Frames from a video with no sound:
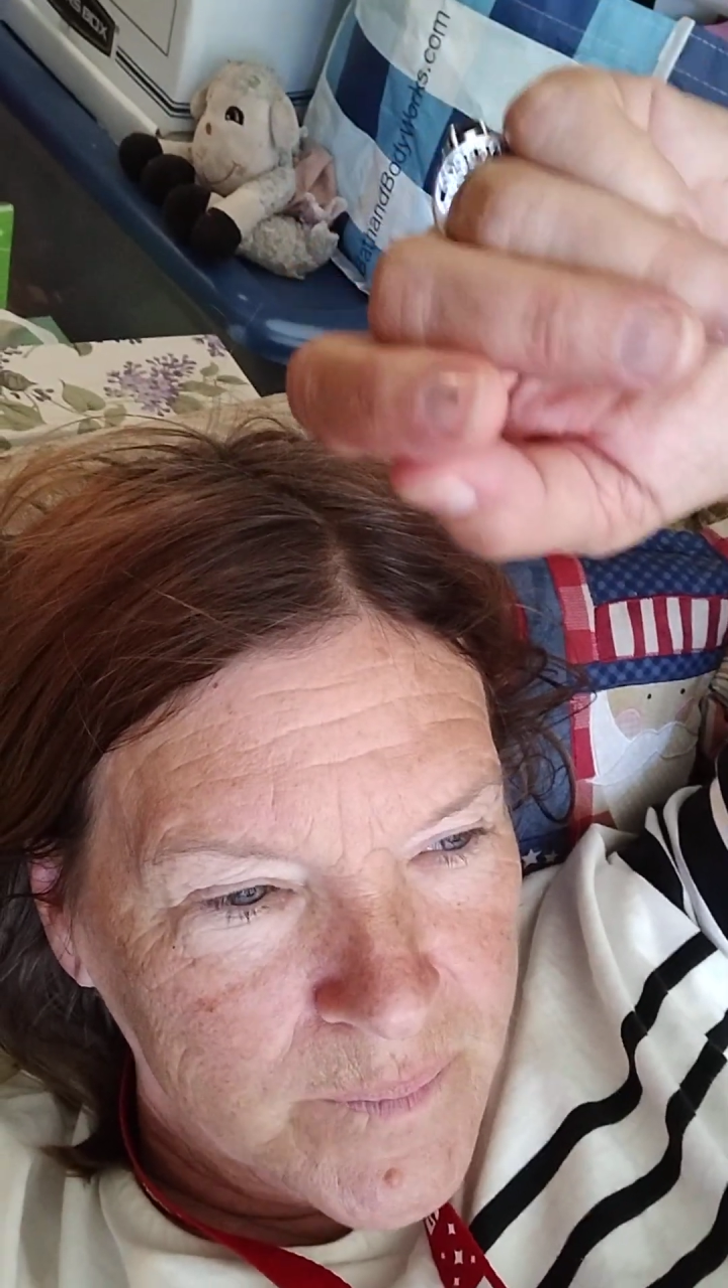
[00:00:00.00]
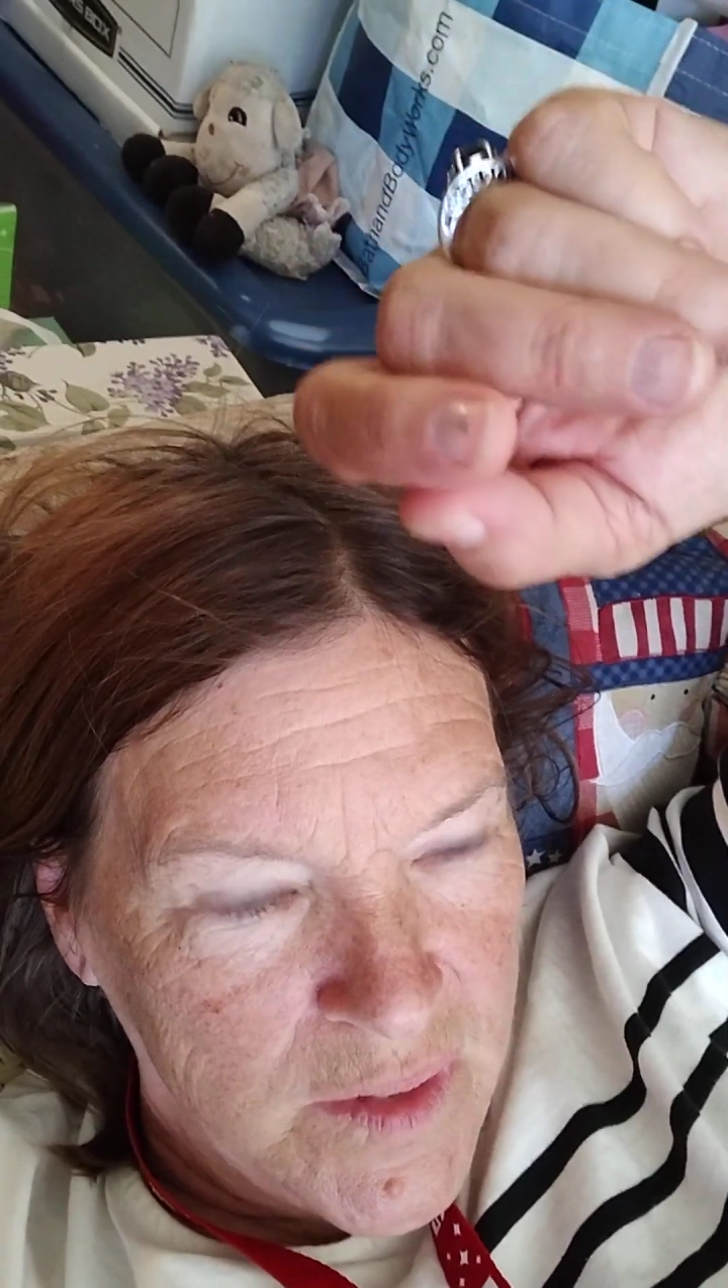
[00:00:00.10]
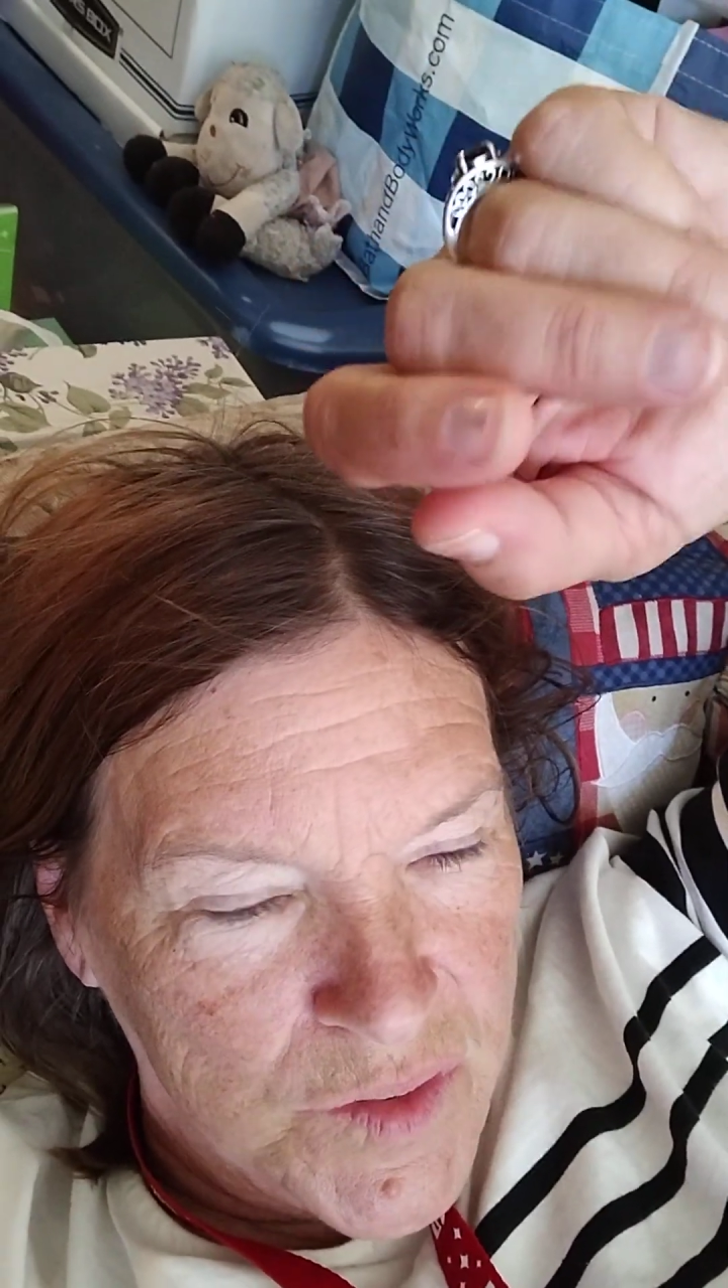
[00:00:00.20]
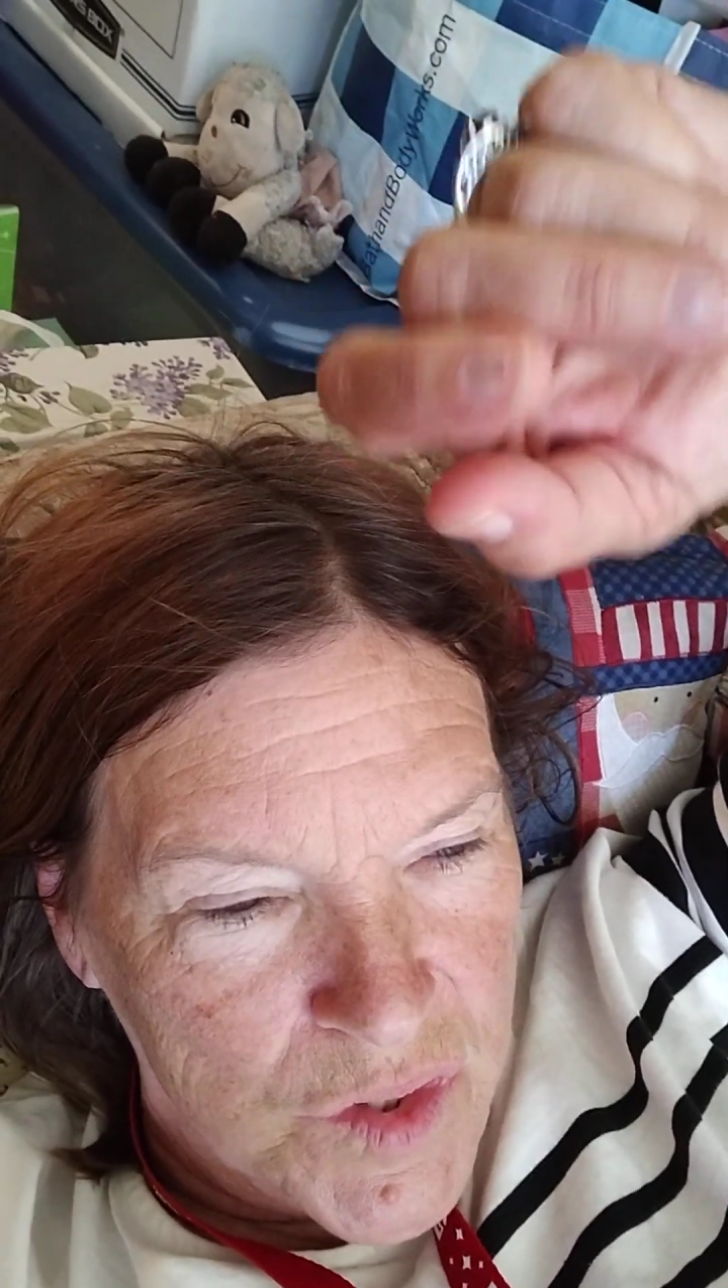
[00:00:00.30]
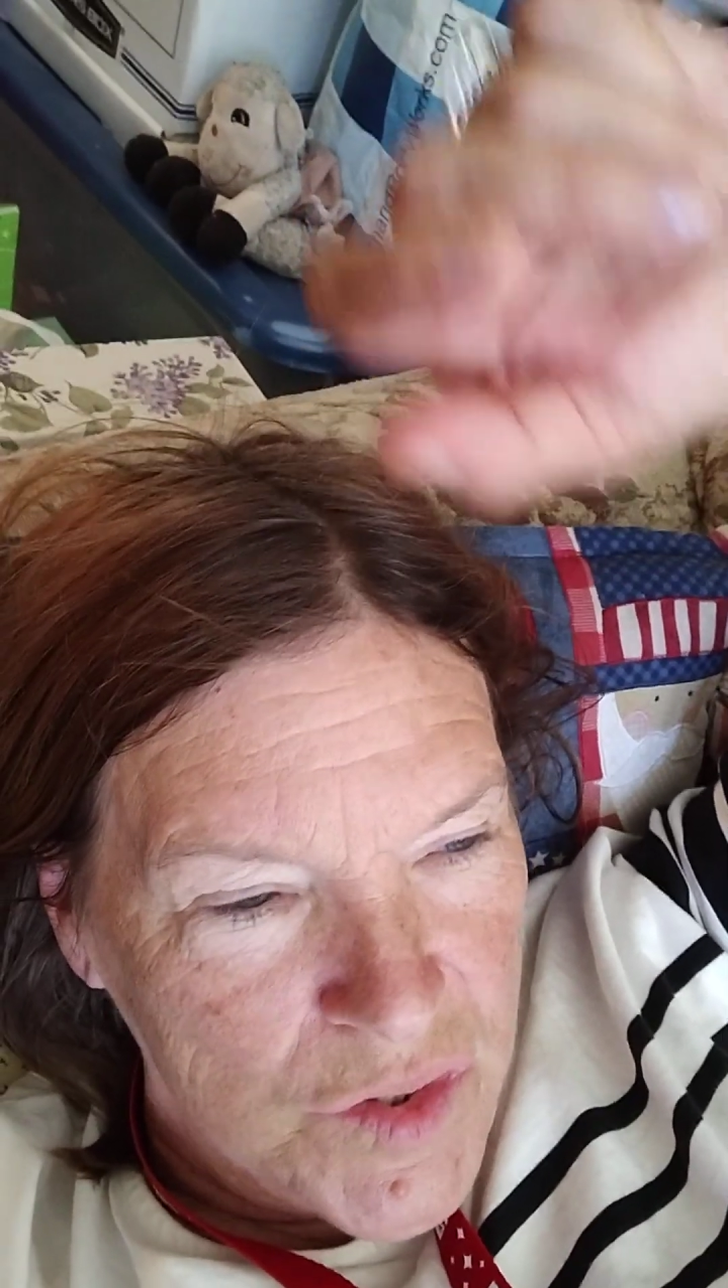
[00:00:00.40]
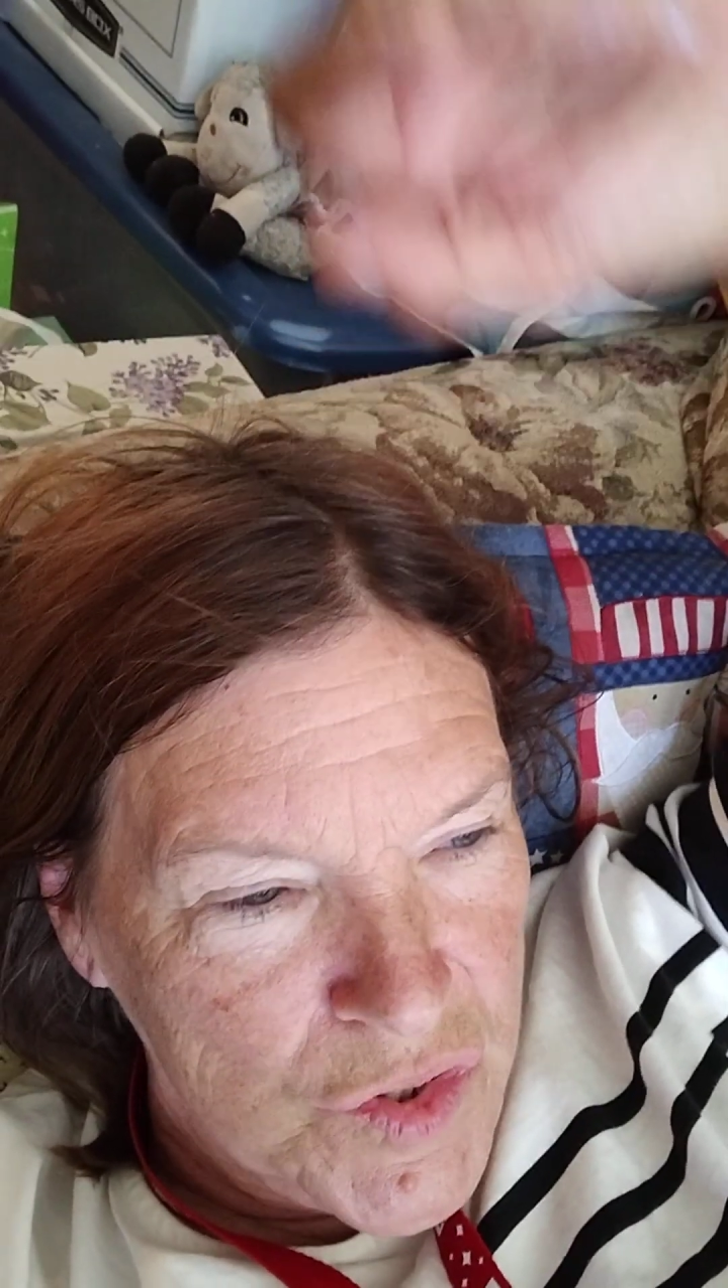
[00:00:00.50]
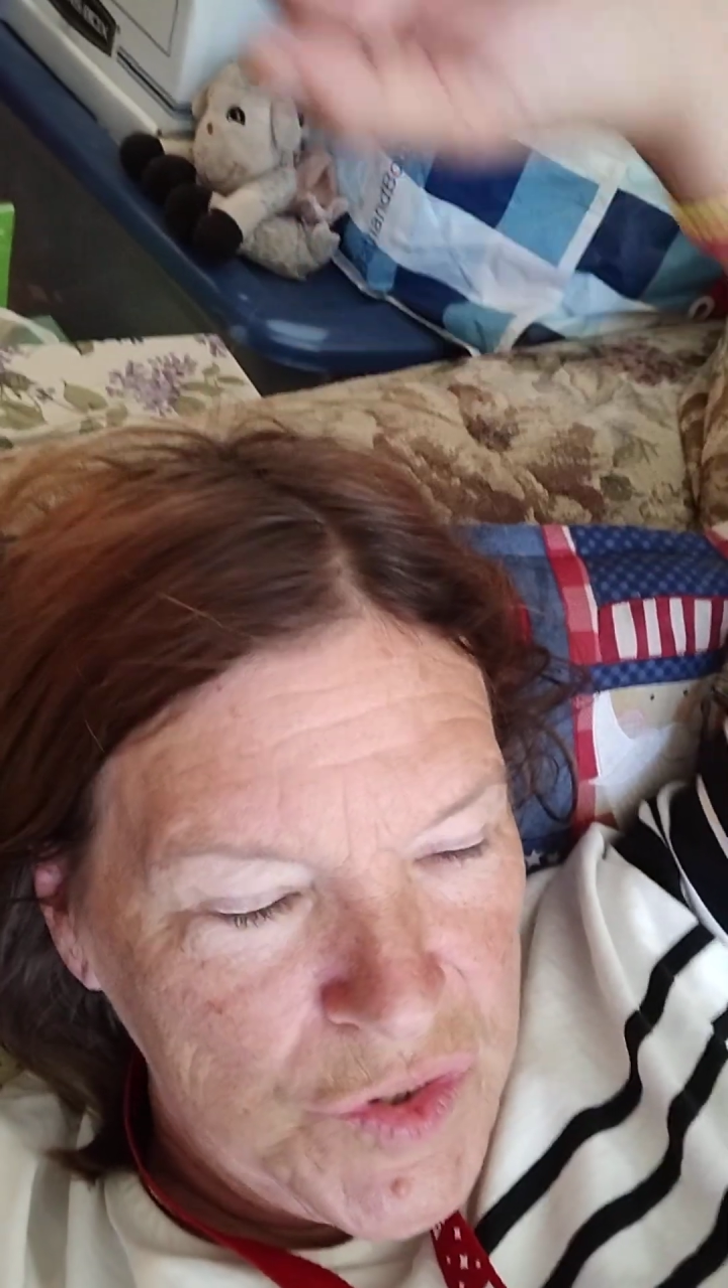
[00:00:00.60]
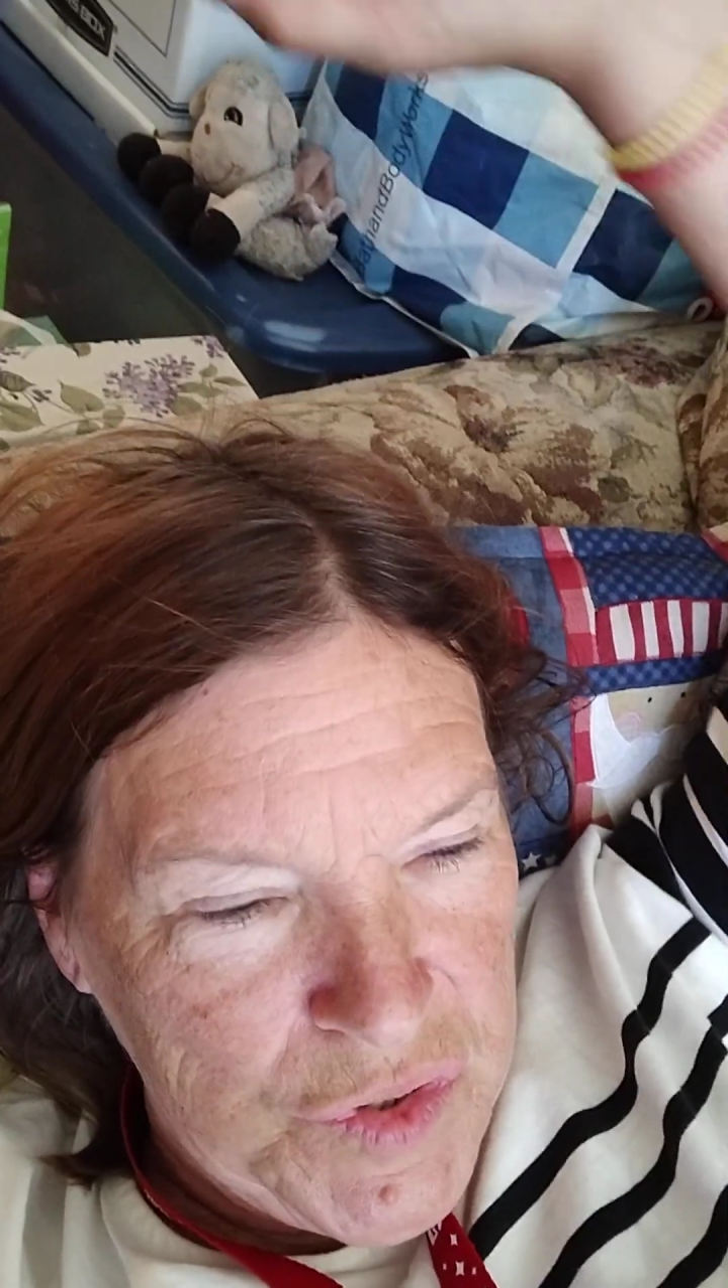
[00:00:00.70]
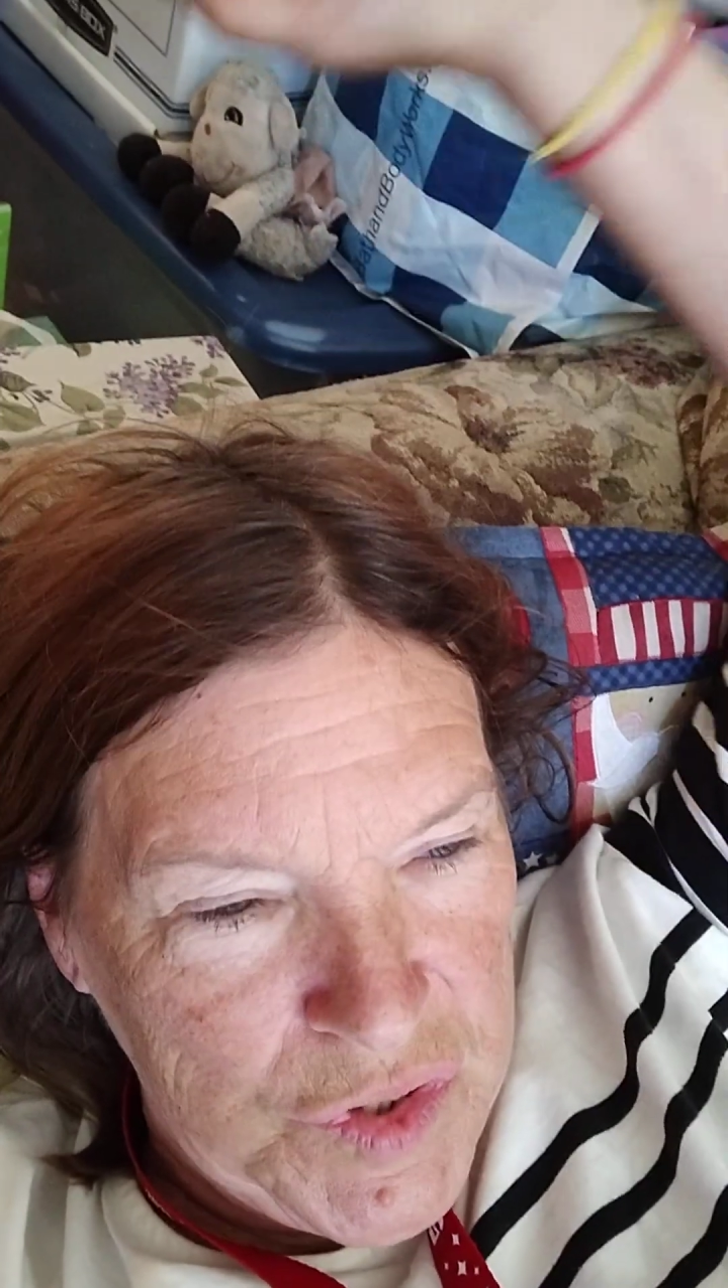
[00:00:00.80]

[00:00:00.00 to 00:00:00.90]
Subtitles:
it's just